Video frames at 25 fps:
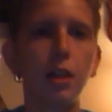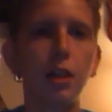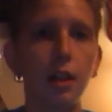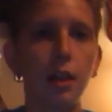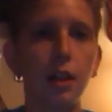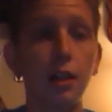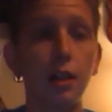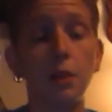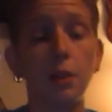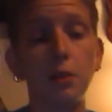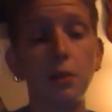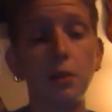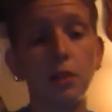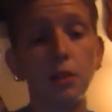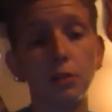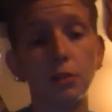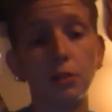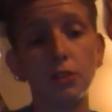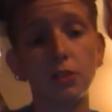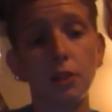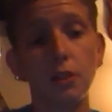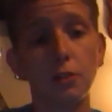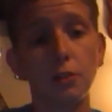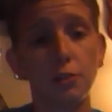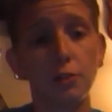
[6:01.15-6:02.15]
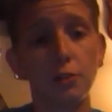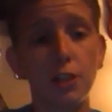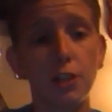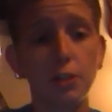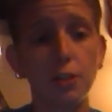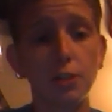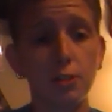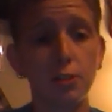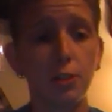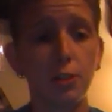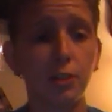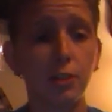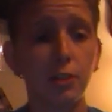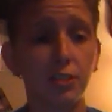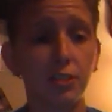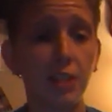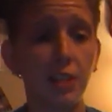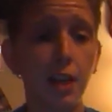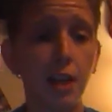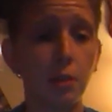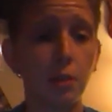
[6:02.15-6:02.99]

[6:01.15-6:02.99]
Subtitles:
And I mean there was other chairs she could have sat